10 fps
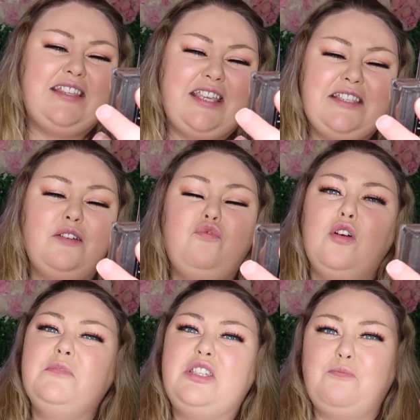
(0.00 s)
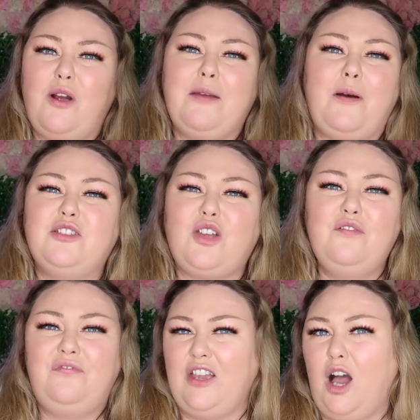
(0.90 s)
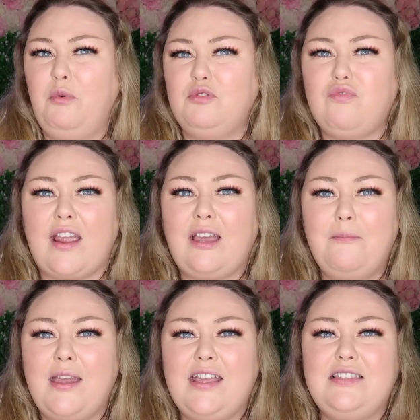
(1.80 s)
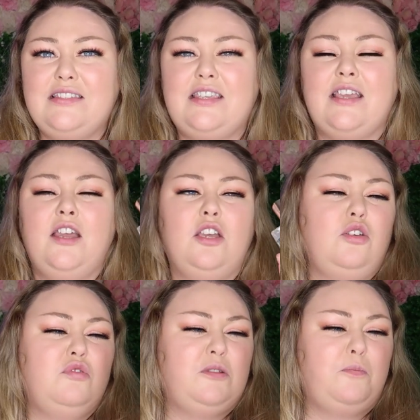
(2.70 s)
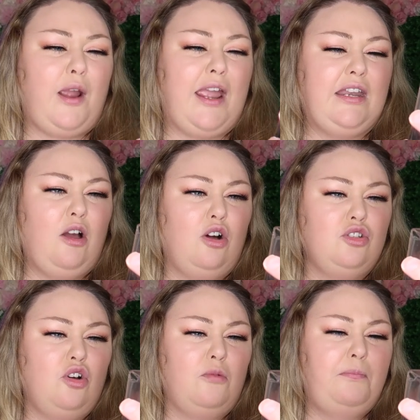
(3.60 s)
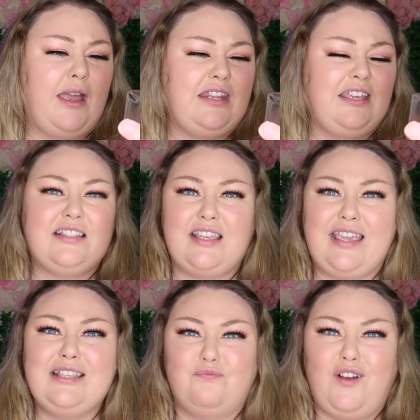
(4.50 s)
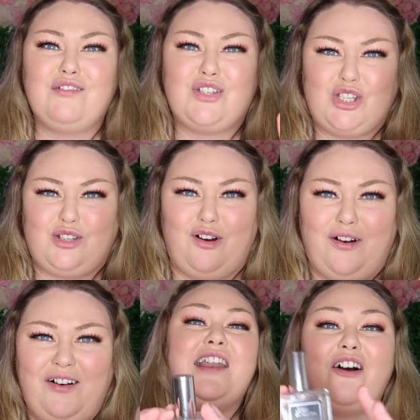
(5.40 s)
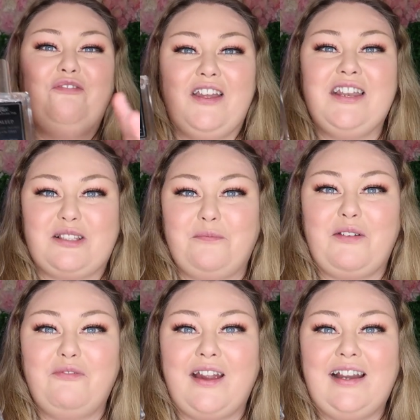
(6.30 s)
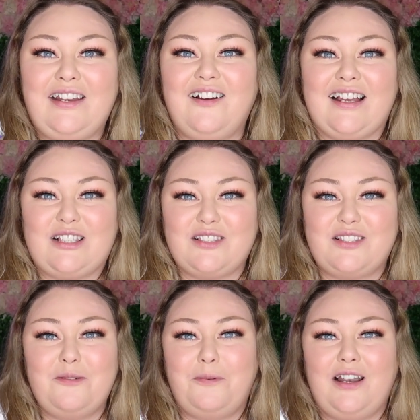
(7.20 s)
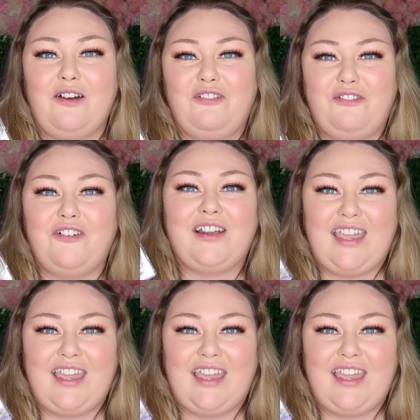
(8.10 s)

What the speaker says: It is a room spray, but I don't think I would recommend you spraying it on your bedding because it is very strong. And I think this would be really nice and super lovely for a